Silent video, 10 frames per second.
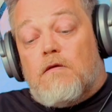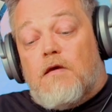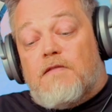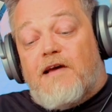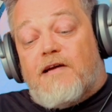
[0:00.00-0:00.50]

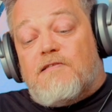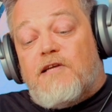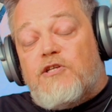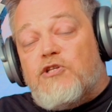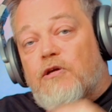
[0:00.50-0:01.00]
Attack
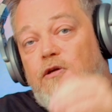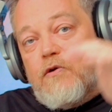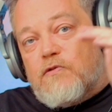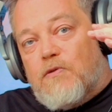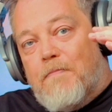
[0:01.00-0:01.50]
stage
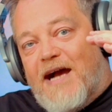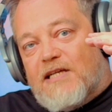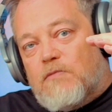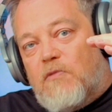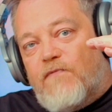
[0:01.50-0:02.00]
goes to
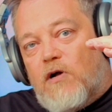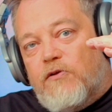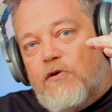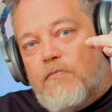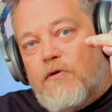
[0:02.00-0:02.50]
maximum
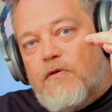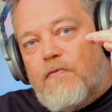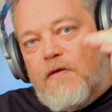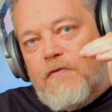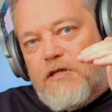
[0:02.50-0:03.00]
volume,
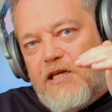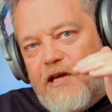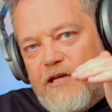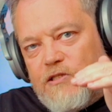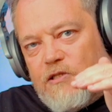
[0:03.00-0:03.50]
then the
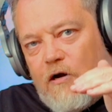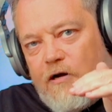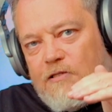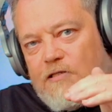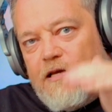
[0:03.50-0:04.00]
decay
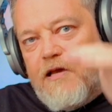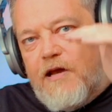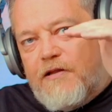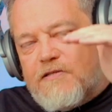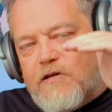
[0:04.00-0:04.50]
starts,
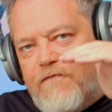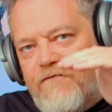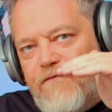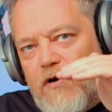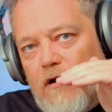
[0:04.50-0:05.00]
and it's gonna
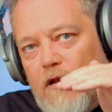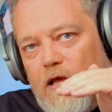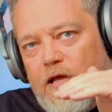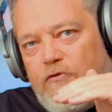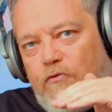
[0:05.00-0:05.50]
fall
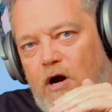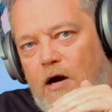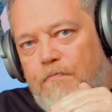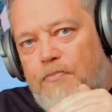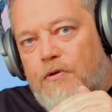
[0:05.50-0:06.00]
and
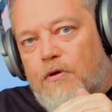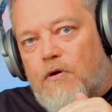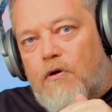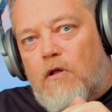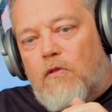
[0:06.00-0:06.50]
drop
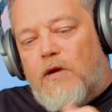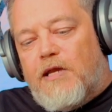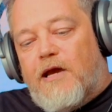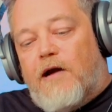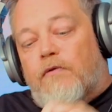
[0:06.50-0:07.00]
all the way
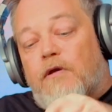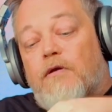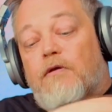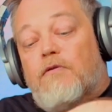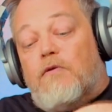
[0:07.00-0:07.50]
down
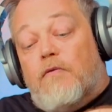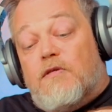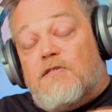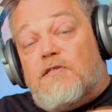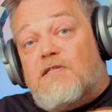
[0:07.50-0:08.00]
to the
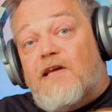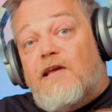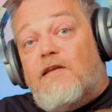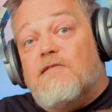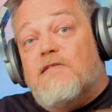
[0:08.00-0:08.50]

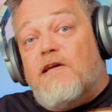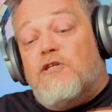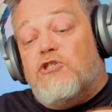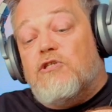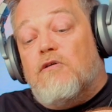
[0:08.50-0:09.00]
sustain
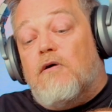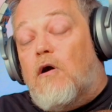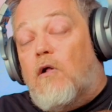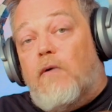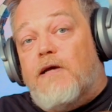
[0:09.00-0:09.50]
stage,
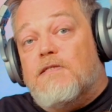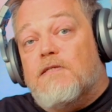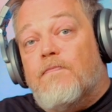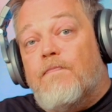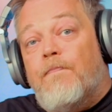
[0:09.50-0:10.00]
always.
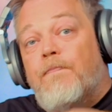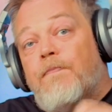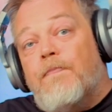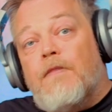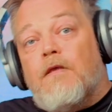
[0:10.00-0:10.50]

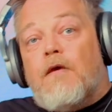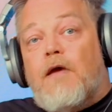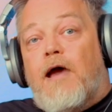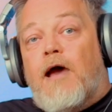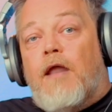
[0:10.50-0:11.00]

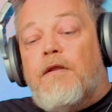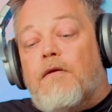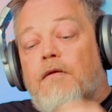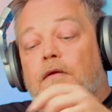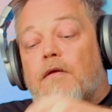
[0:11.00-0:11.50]

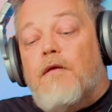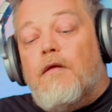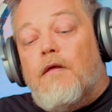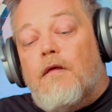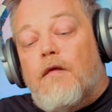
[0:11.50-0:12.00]
And
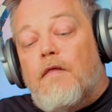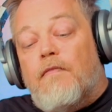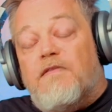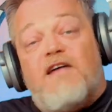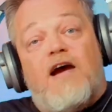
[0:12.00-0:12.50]

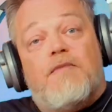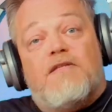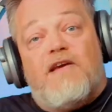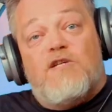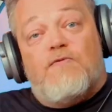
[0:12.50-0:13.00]
the time it takes